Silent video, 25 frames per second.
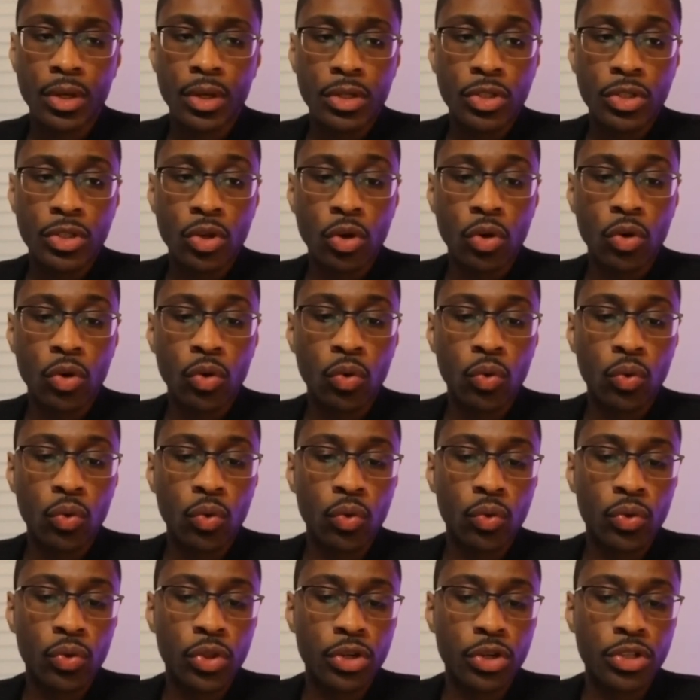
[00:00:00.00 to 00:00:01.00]
So
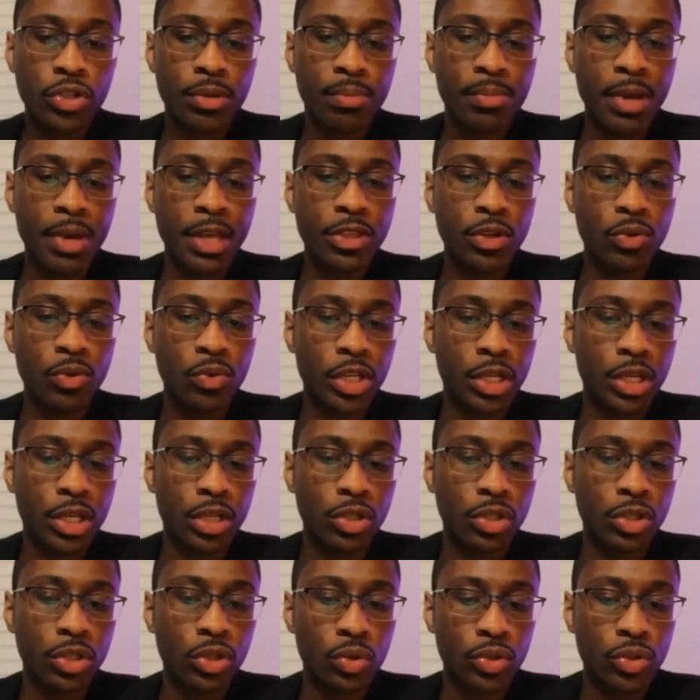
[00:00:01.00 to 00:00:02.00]
there's a method we
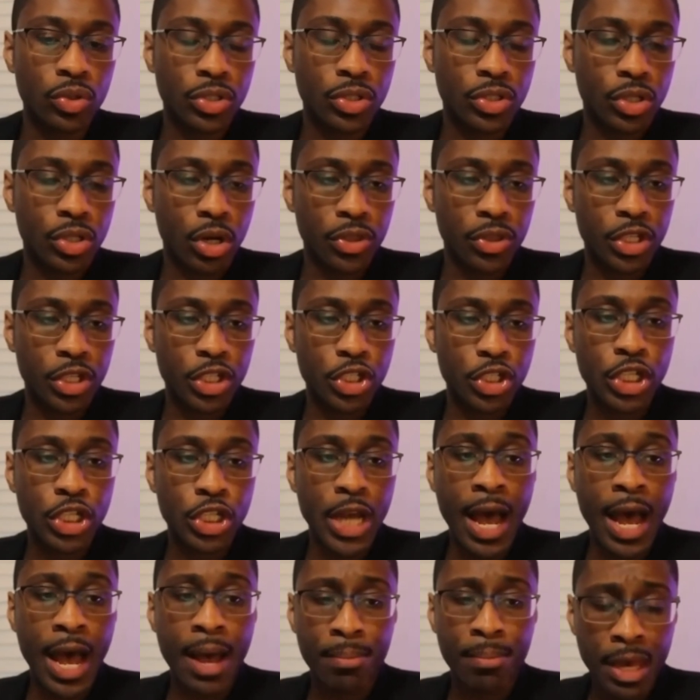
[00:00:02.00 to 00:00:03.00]
can use. It's called the
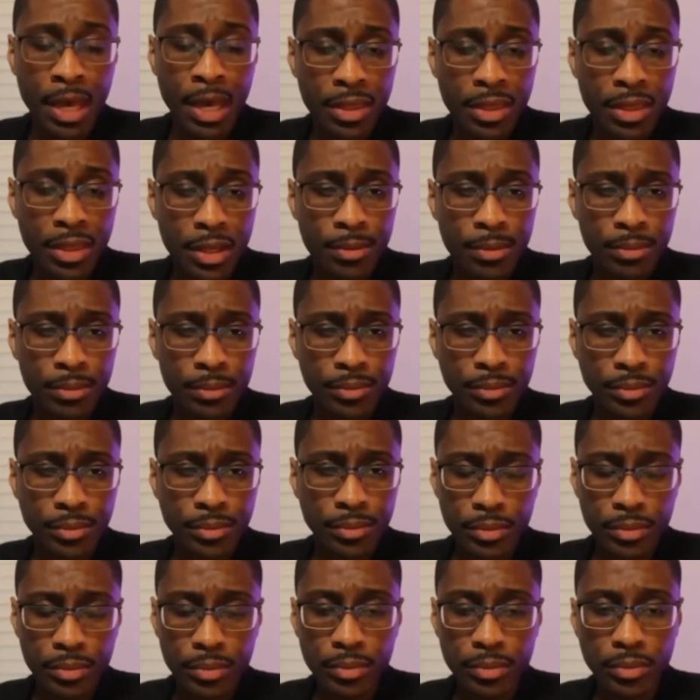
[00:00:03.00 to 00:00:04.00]
JOT method.
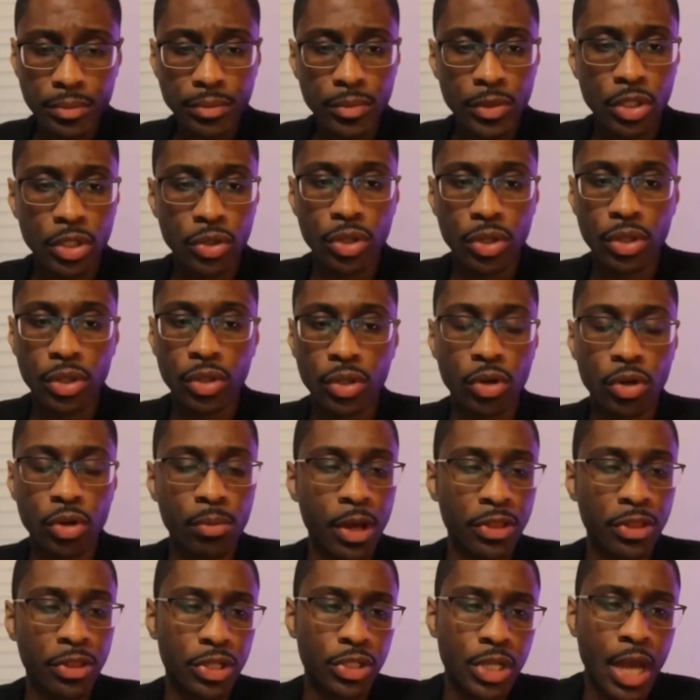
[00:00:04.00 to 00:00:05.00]
You can learn about the
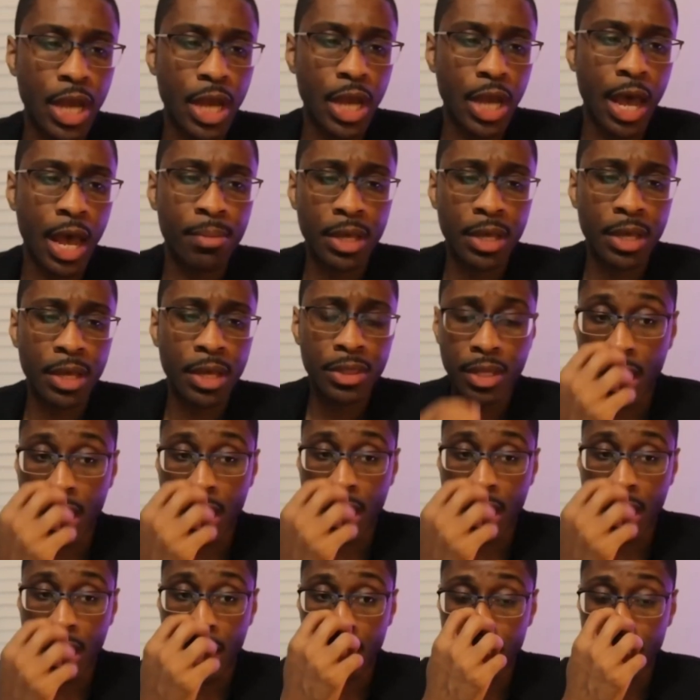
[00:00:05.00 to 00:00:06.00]
JOT method
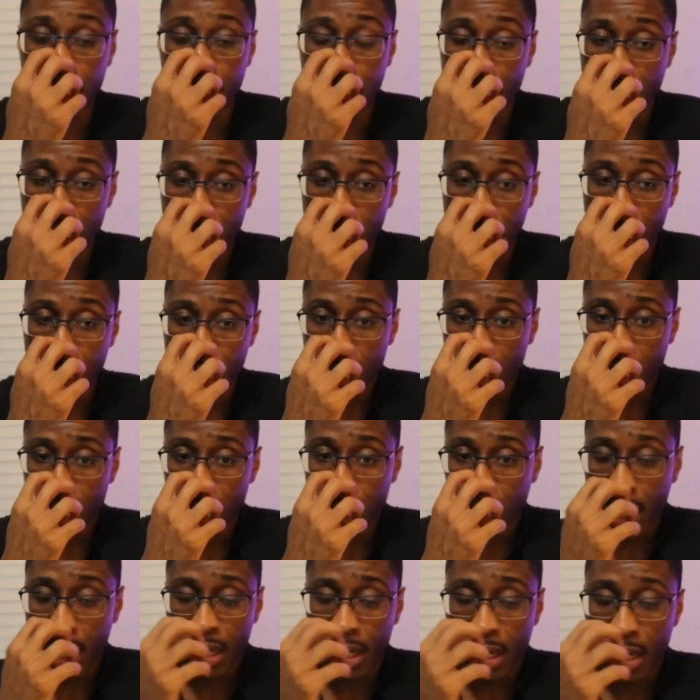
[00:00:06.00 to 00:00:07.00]
on
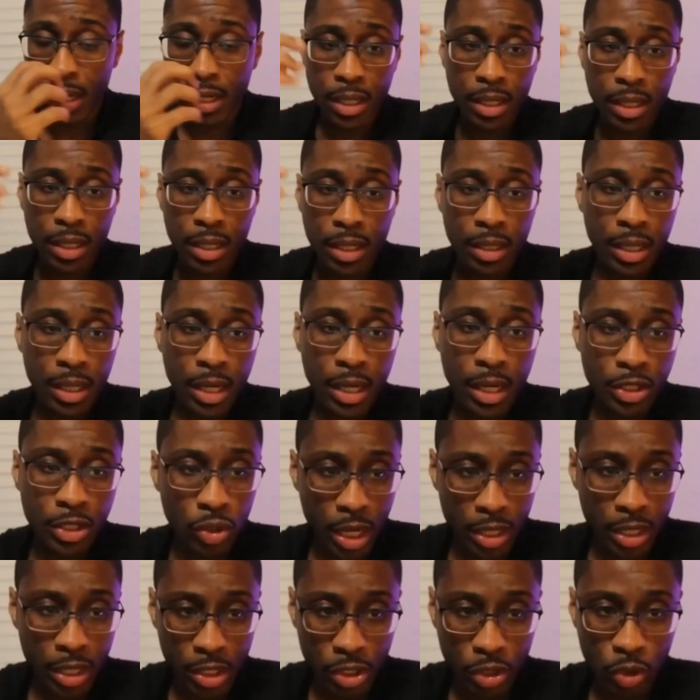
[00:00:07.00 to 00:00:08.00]
the
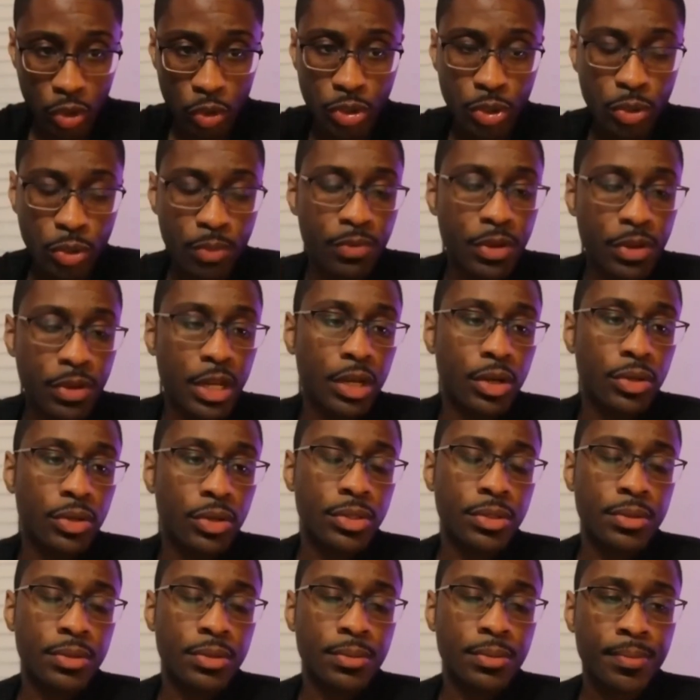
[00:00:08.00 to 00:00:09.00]
YouTube
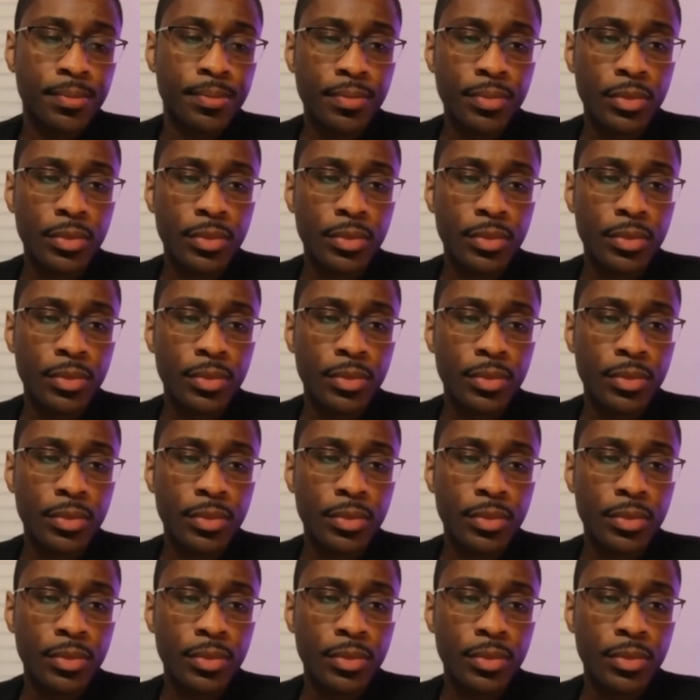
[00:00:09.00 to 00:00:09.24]
videos.